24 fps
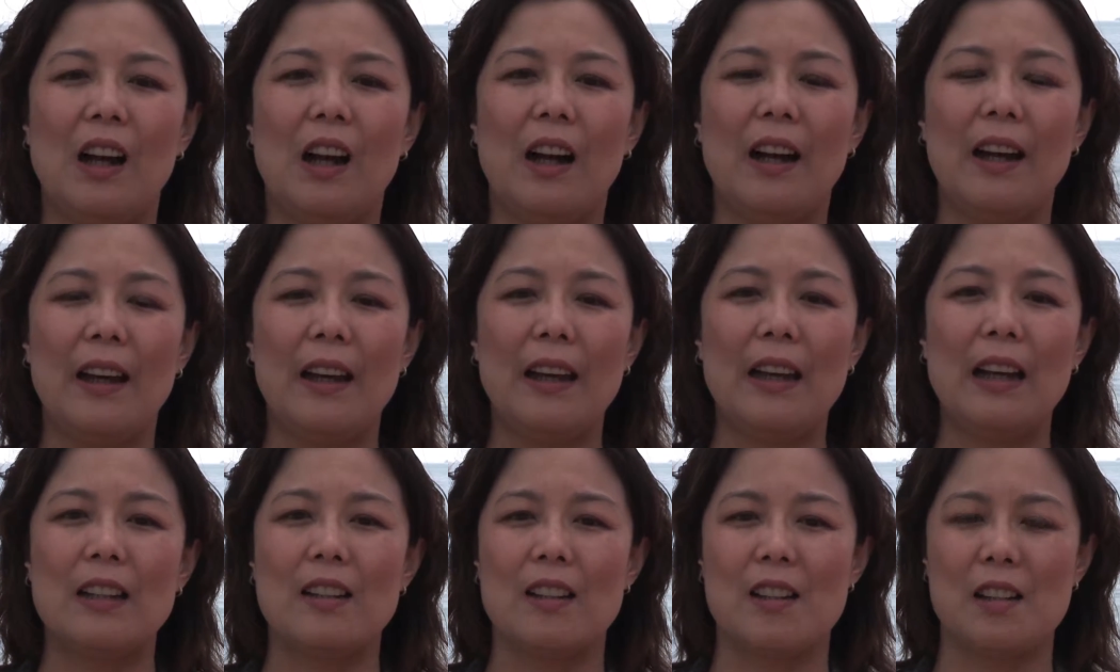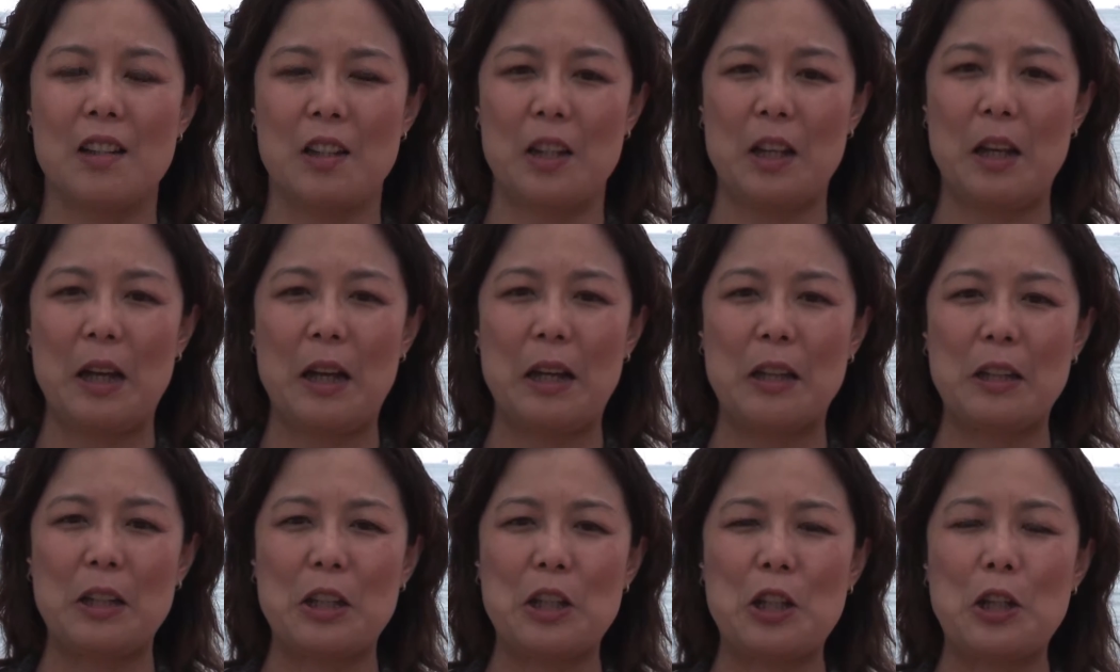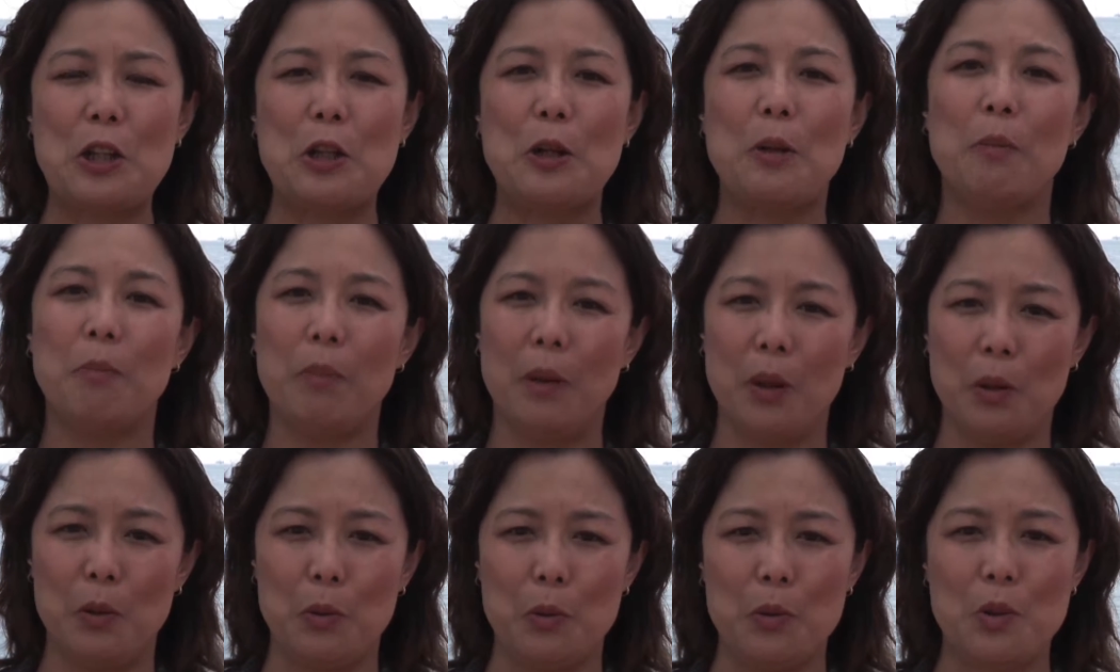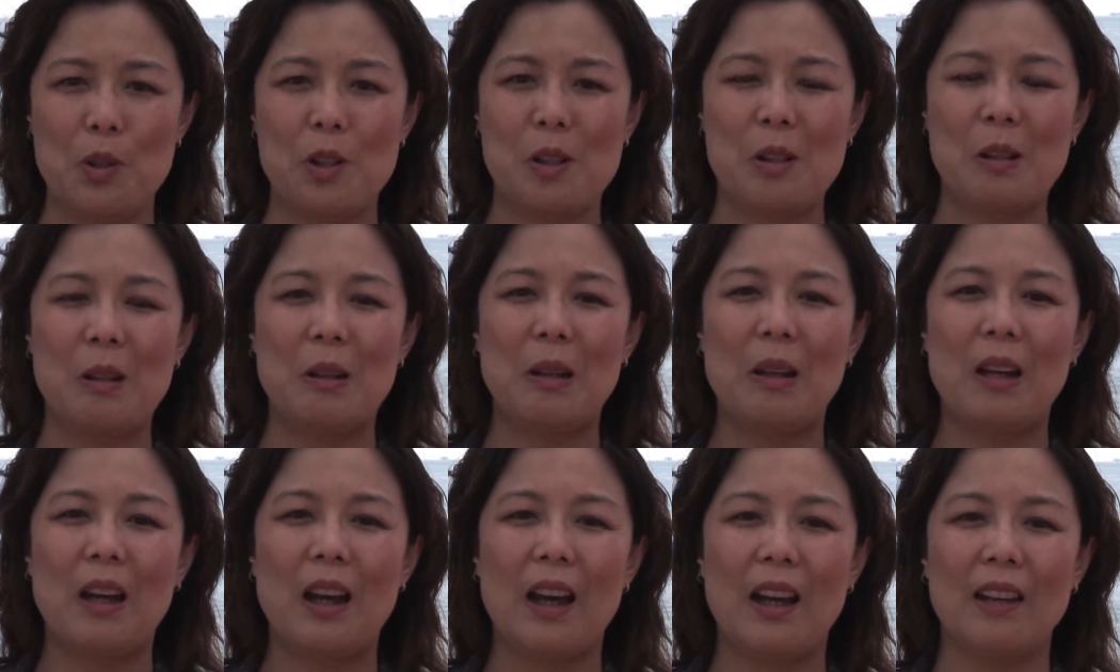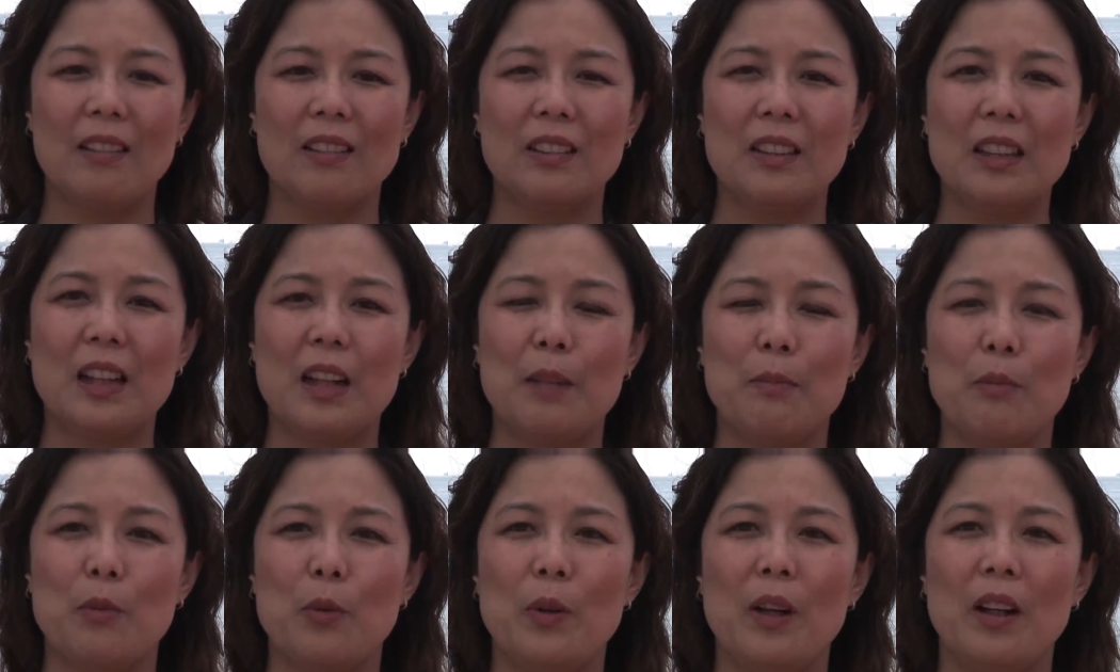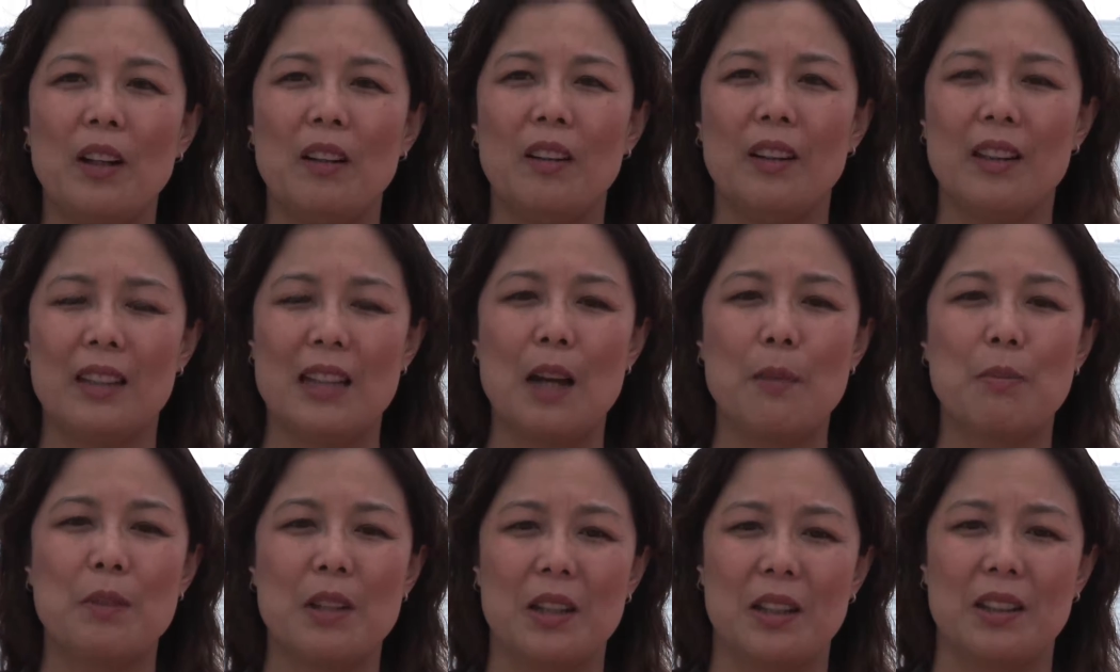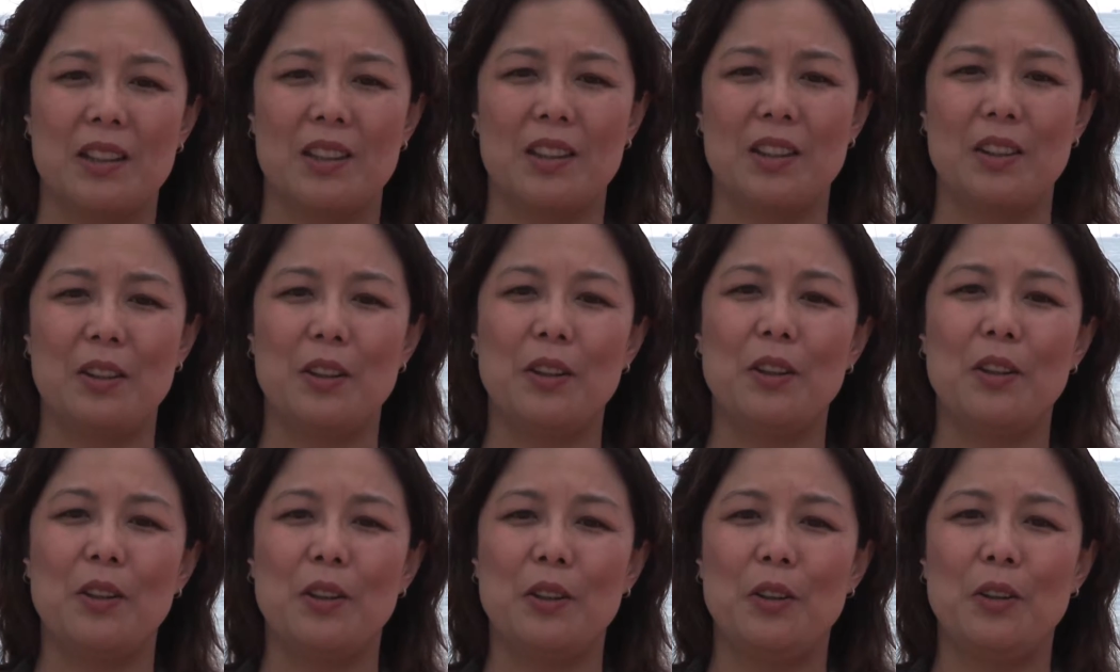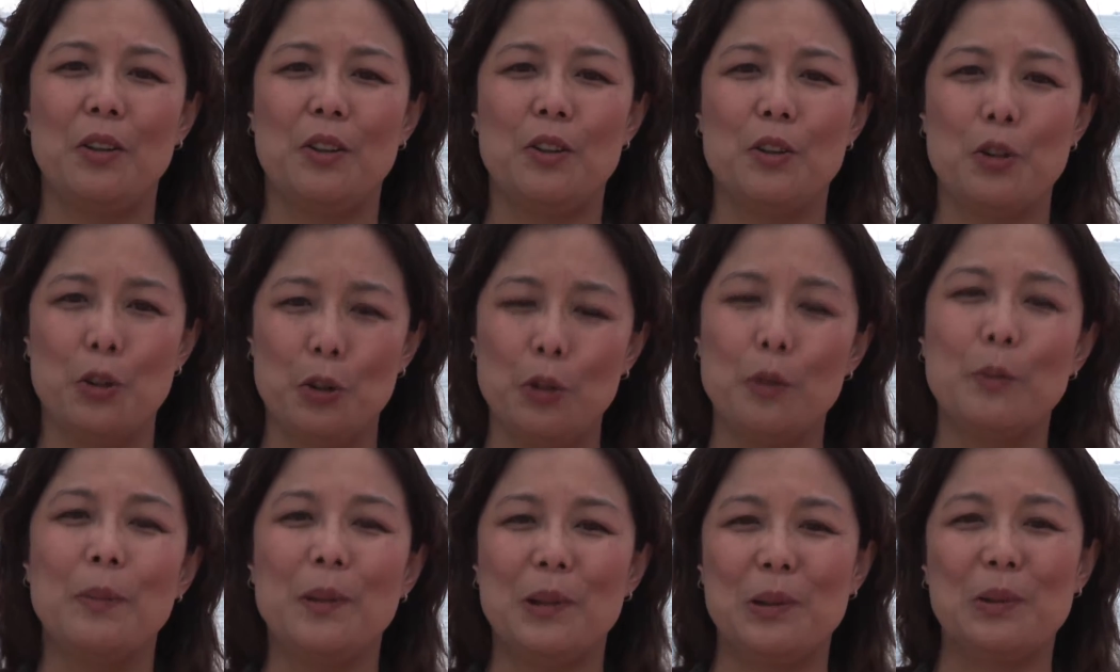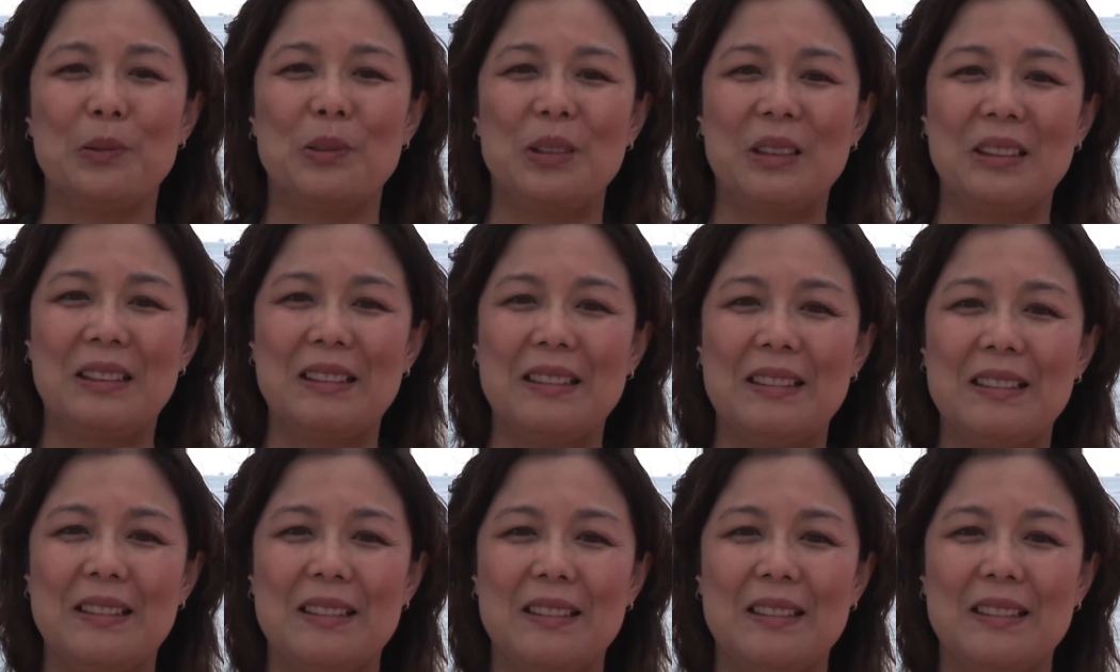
I understand both and I'm well adapted to both.